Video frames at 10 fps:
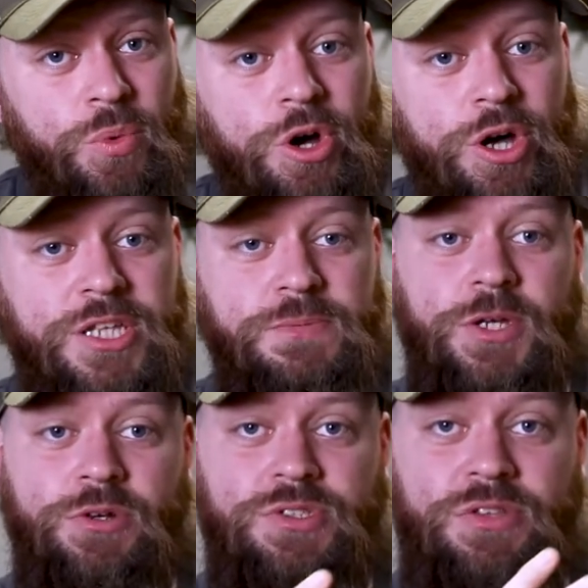work is
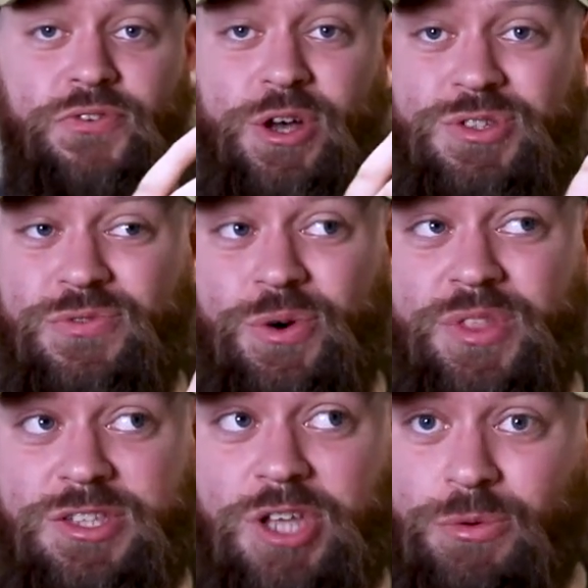because, first of all,
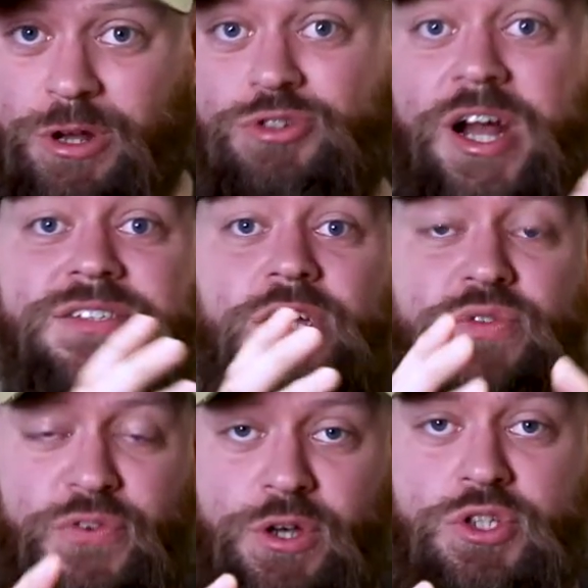they don't address
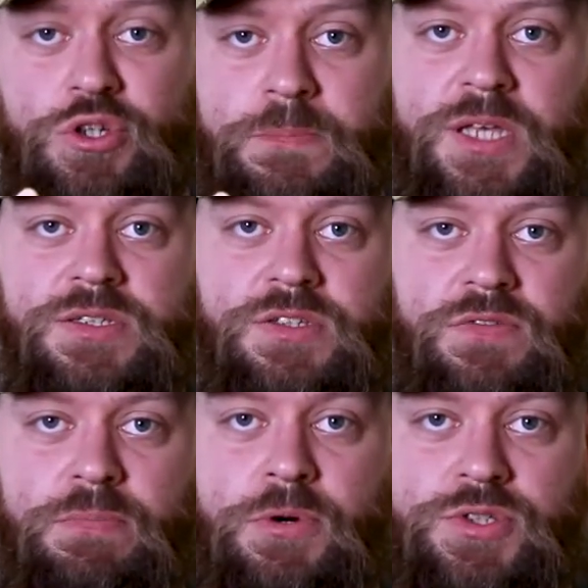those first two pieces
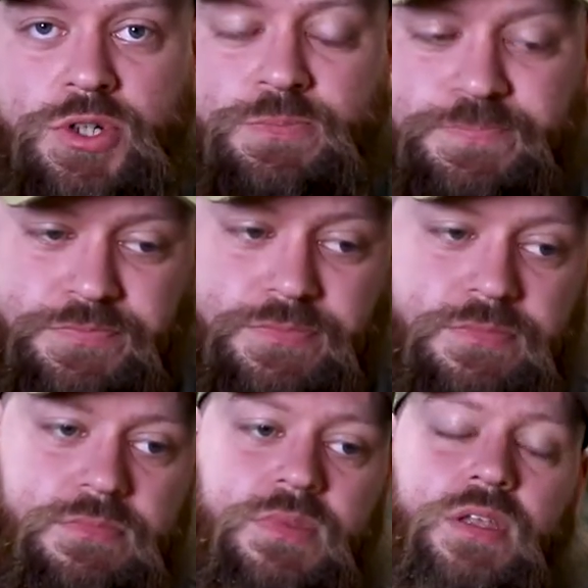of the puzzle
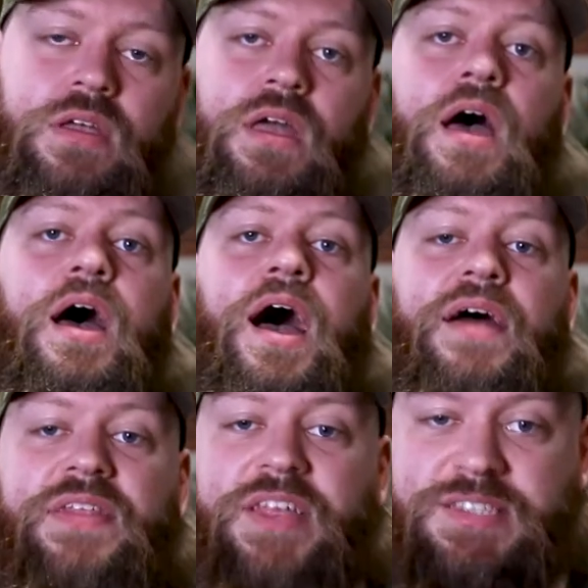
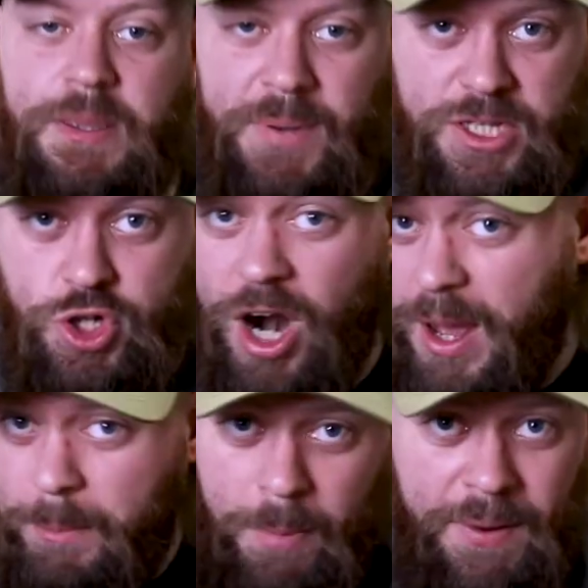and then they simply
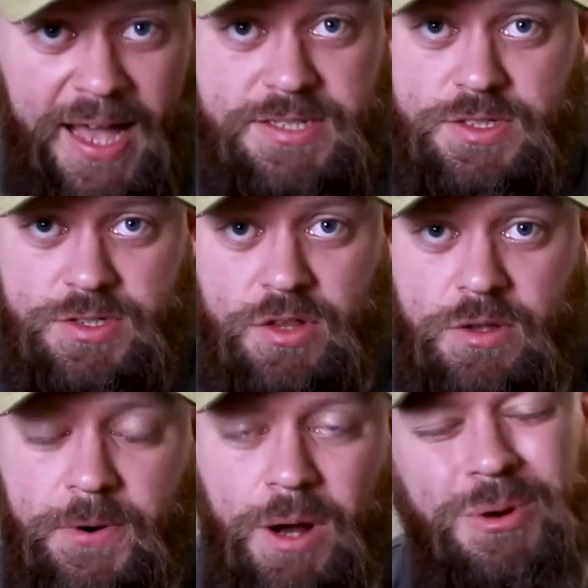try and put plasters on
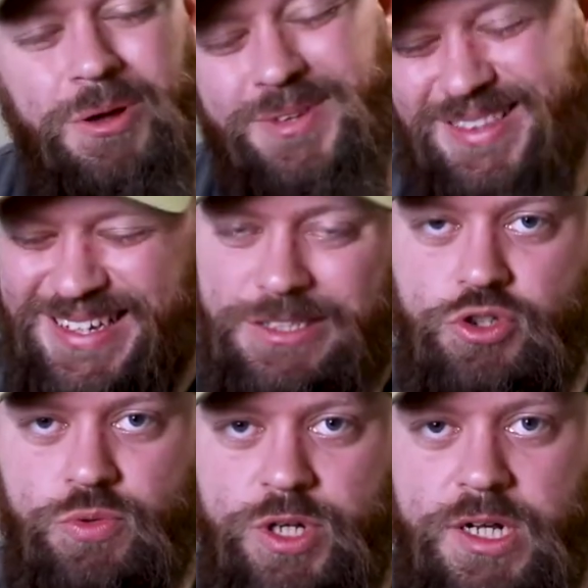the problem and it
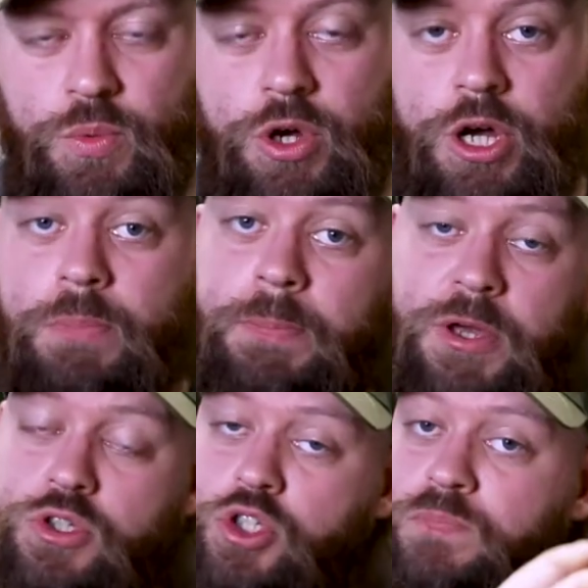doesn't really work. But
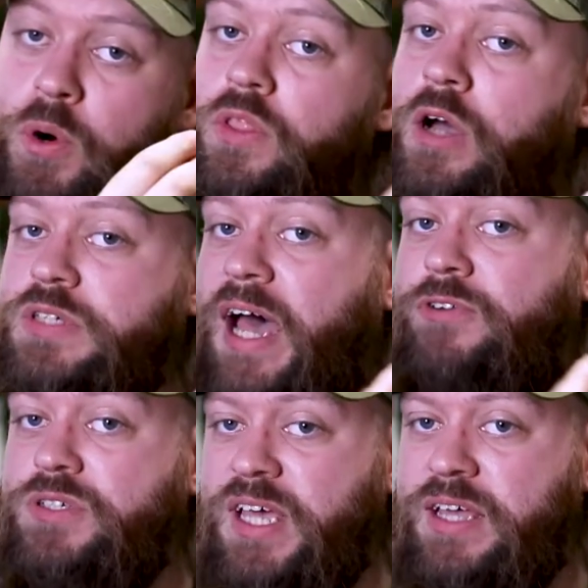because you've put those
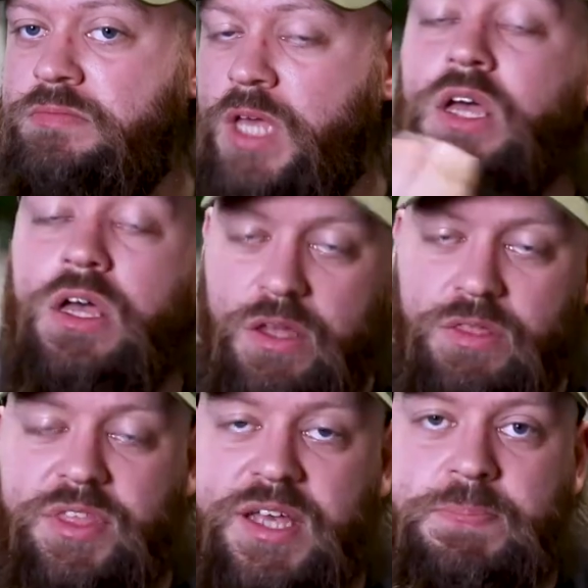efforts in,
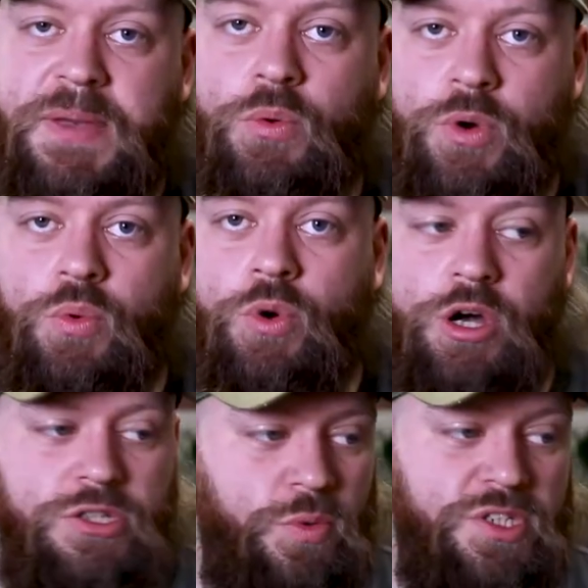this bit will
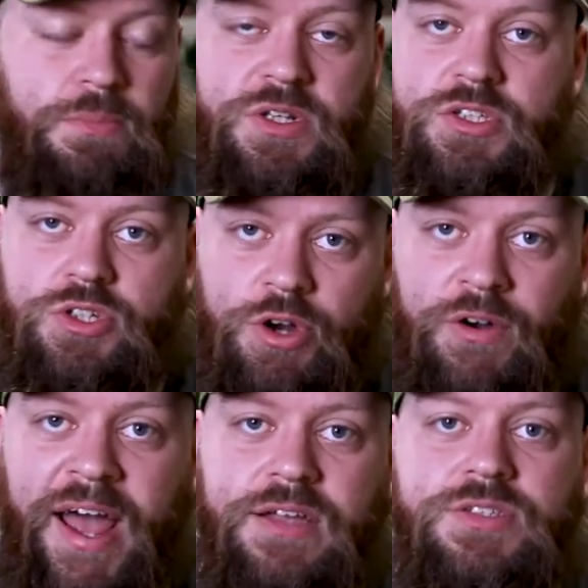work. So we simply need to
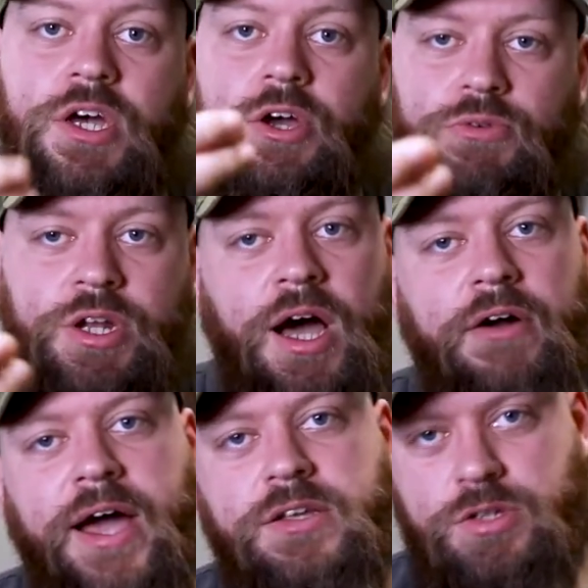correct,
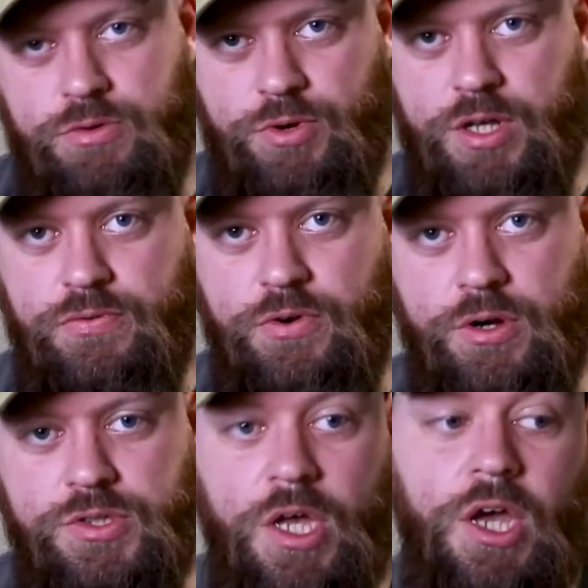redirect,
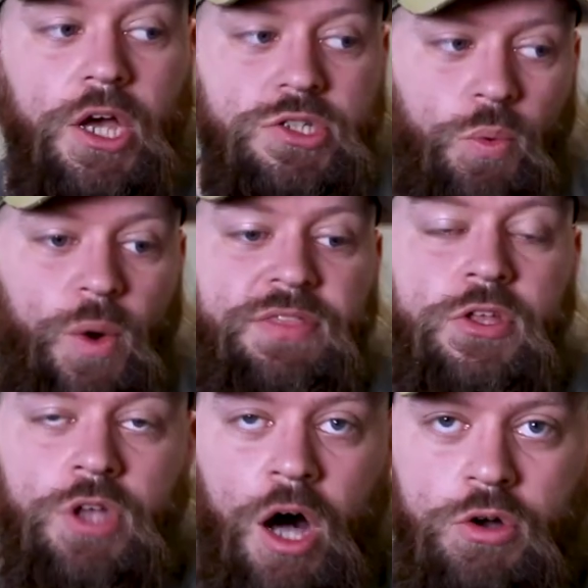reinforce. So when
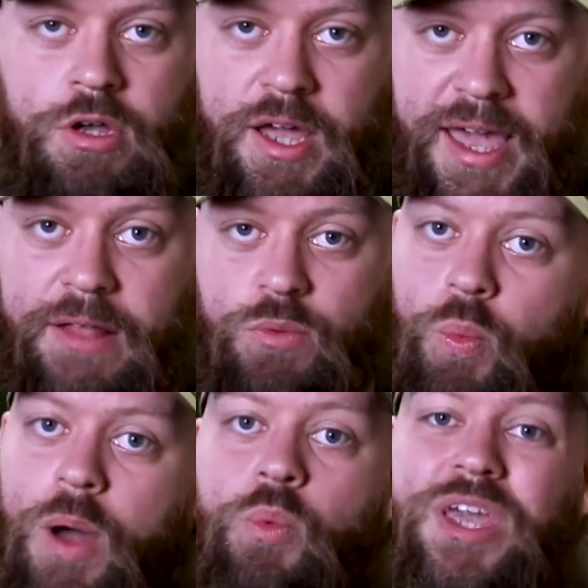the dog, again,
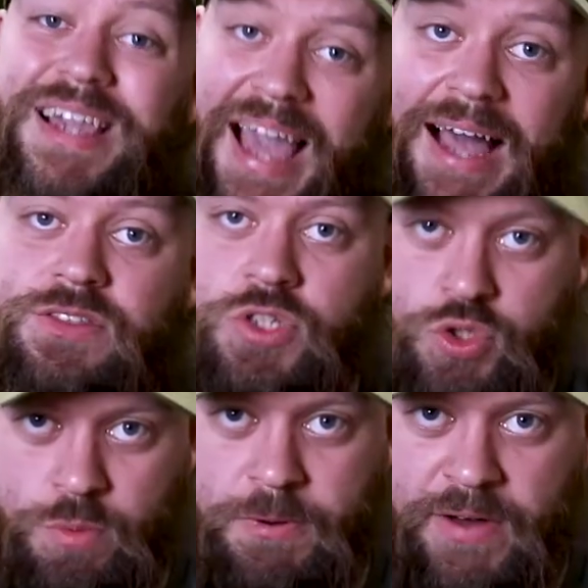when we can
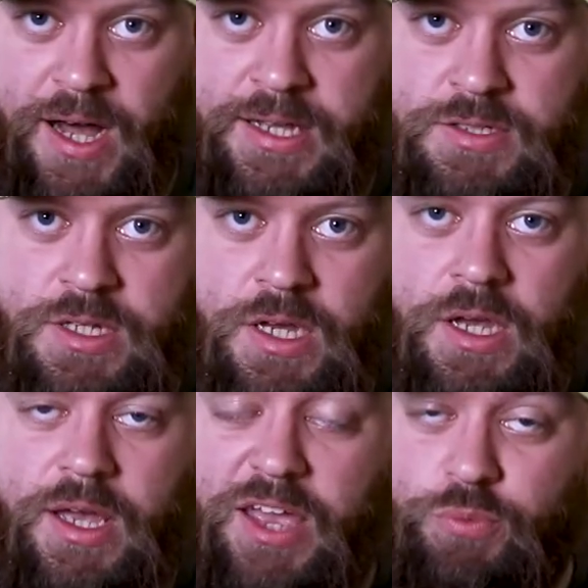supervise,
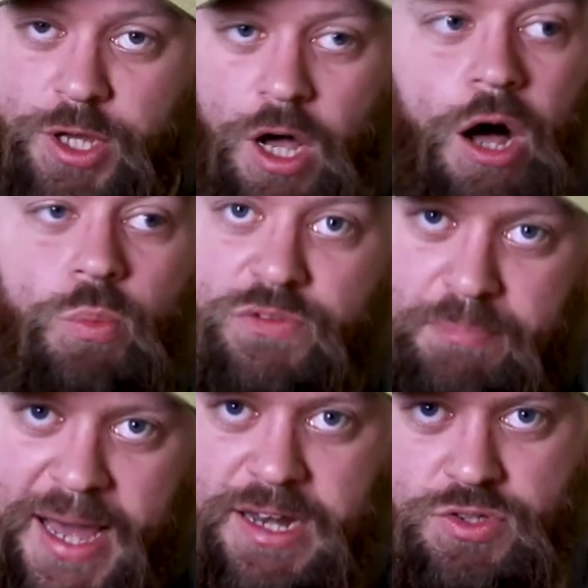if we can't, we've
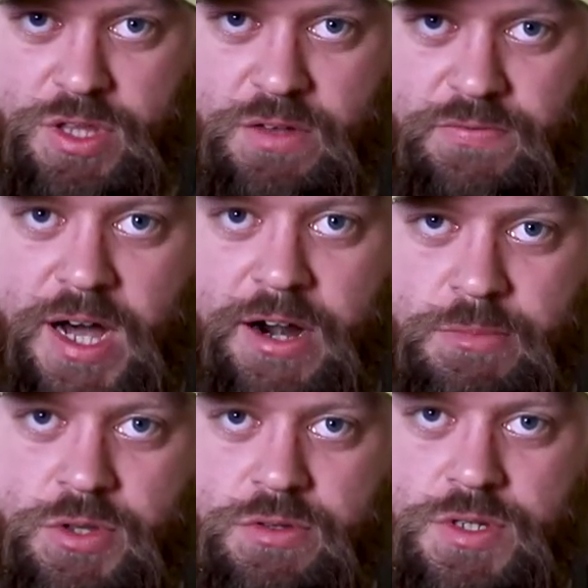managed the
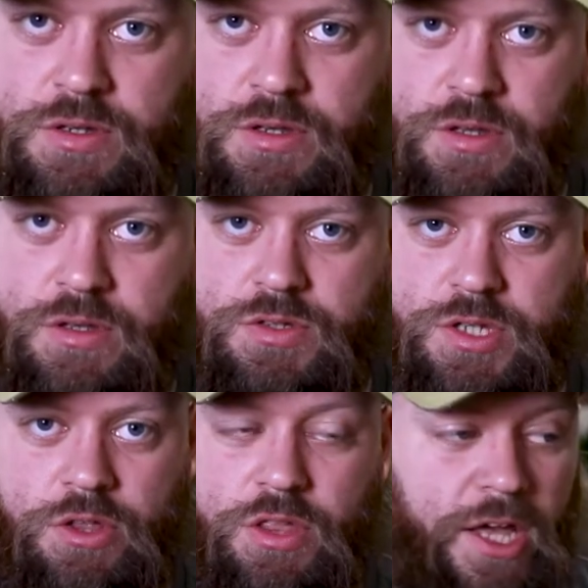environment
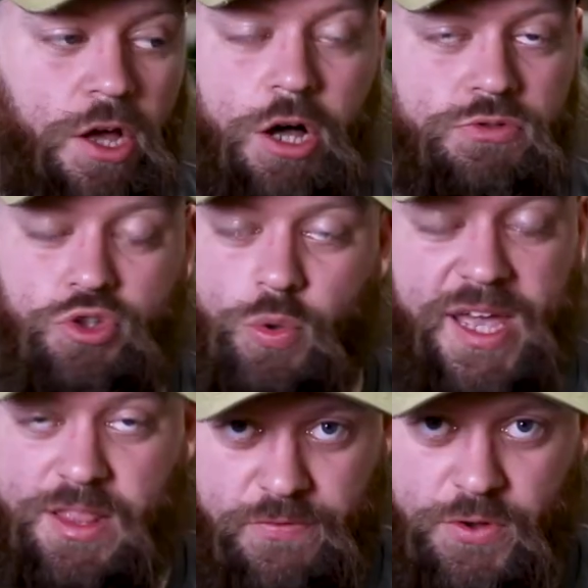so that they can't do
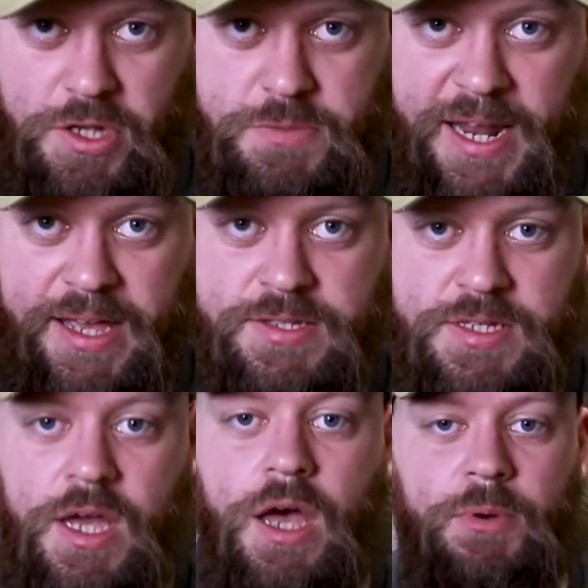it in the first
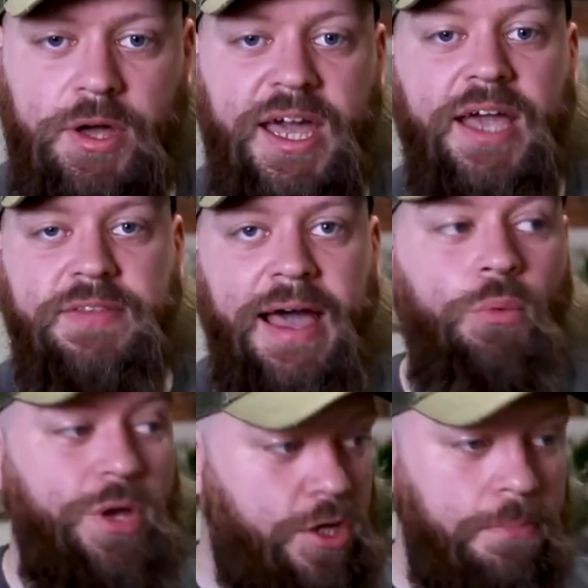place. But okay, now
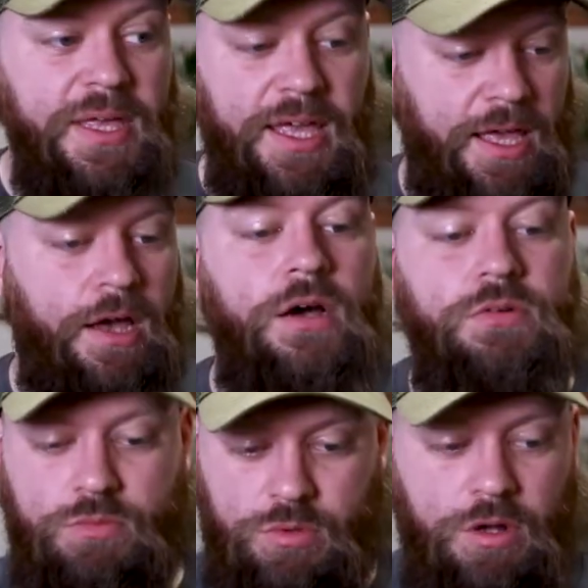we can be here.